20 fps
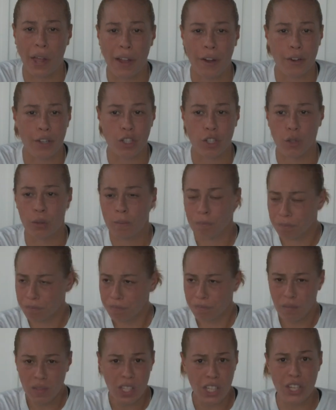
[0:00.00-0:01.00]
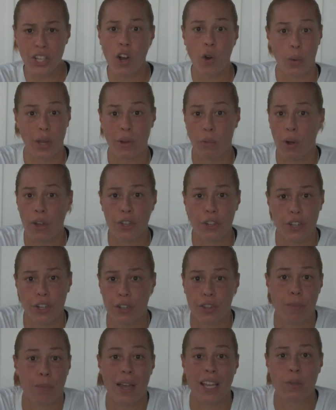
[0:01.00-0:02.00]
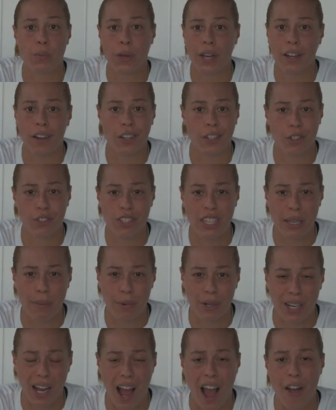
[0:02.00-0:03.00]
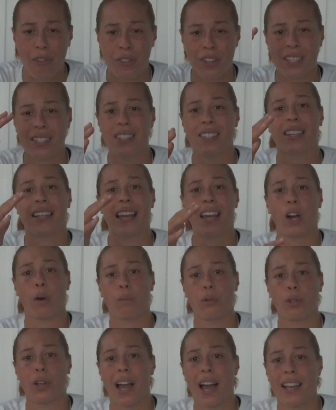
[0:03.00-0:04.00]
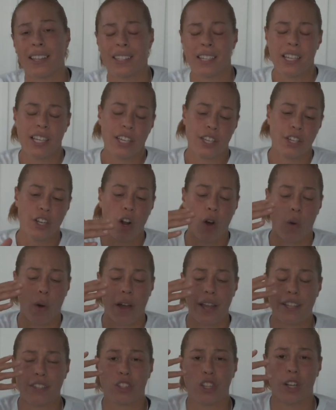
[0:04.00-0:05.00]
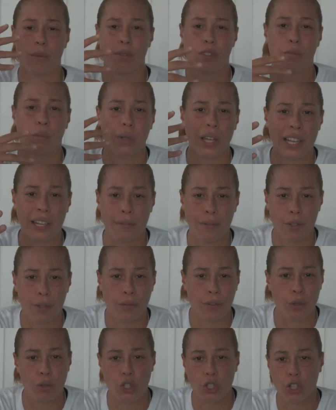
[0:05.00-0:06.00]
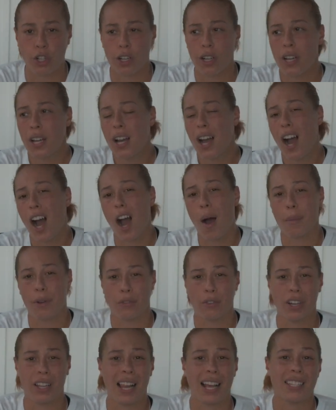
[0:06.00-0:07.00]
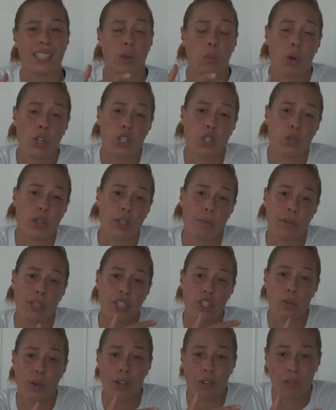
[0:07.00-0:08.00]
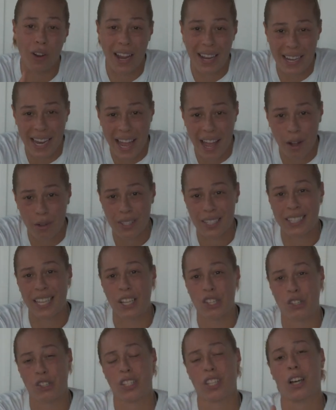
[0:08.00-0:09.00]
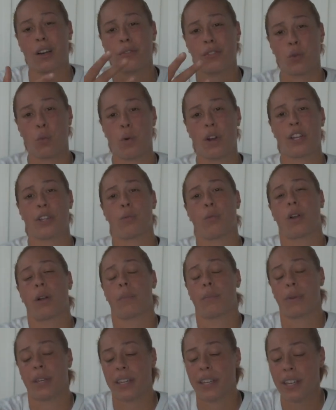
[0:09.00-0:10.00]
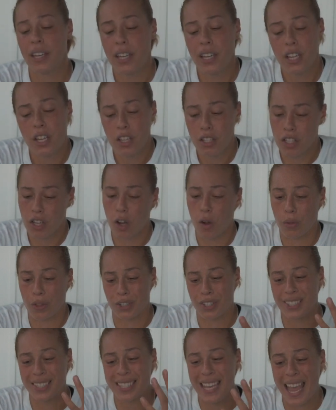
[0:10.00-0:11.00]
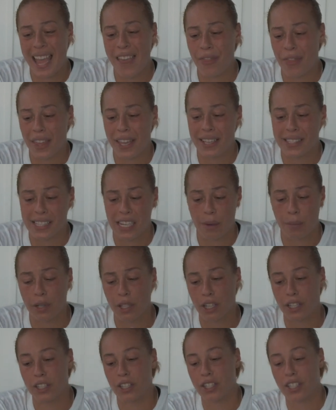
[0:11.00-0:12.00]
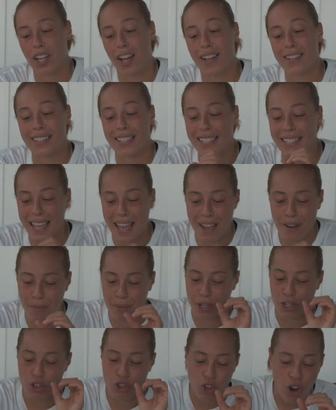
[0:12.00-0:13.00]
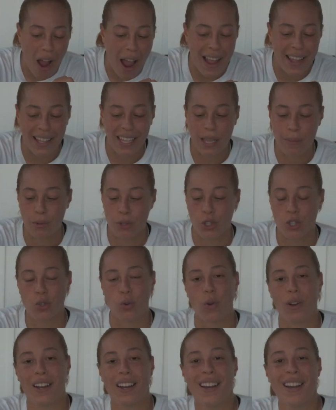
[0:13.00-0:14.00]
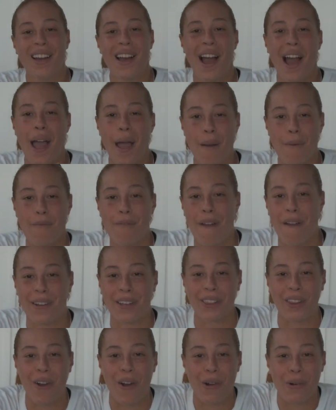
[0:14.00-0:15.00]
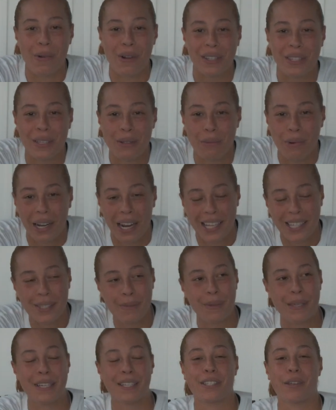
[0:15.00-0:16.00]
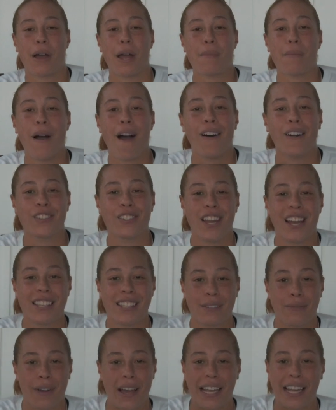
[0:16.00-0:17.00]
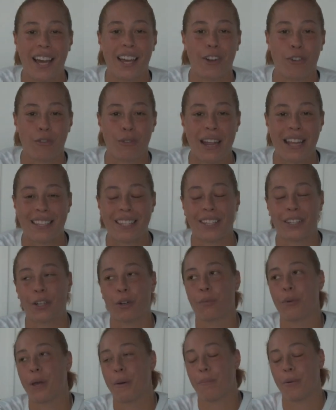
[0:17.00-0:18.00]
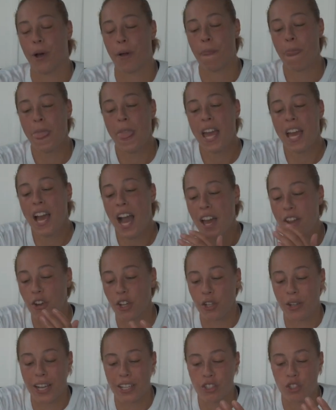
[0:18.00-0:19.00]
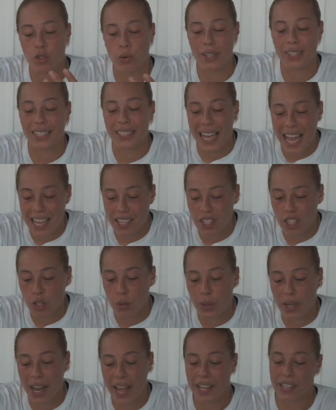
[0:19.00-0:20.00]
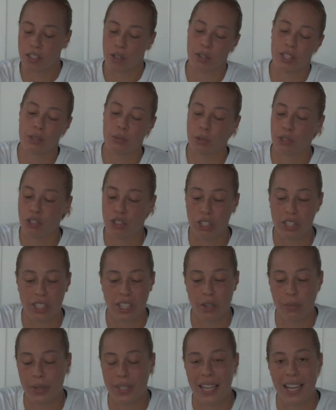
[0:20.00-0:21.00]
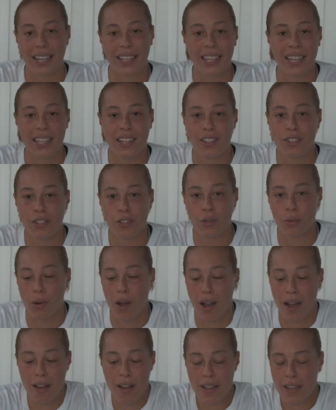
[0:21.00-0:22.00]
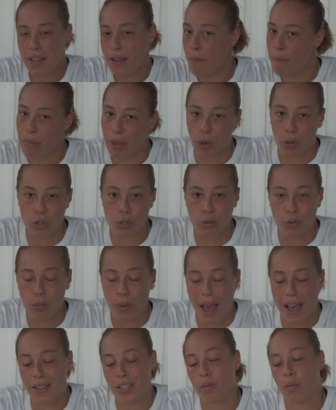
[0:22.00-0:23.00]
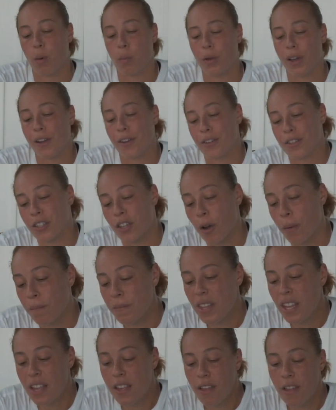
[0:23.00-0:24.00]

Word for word: players who, you know, whether you're the best player on your team or not, this is going to help you guys, you know, in terms of planning for the future um, and realizing what you can be doing right now to get yourself to where you want to be. So there's ten things that I'm going to discuss. Again, I'm going to try and keep it short. I am very long-winded when I speak, so I apologize if I kind of rant a little bit. But I know you guys enjoyed the last Q and A, so this one's just going to be dedicated to uh, middle school basketball players. So